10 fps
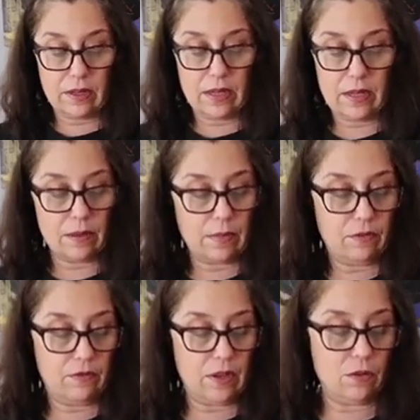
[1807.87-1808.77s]
I can't get my
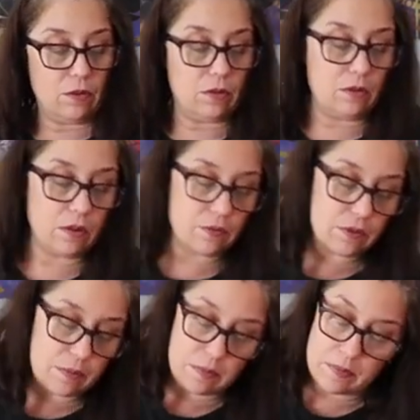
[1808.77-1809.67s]
finger in all of
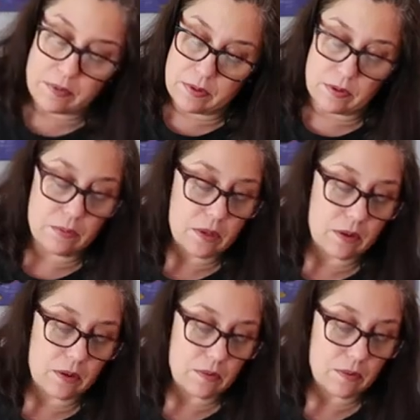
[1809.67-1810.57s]
them. Here we
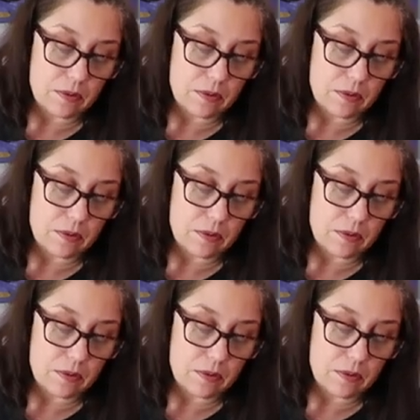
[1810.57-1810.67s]
go.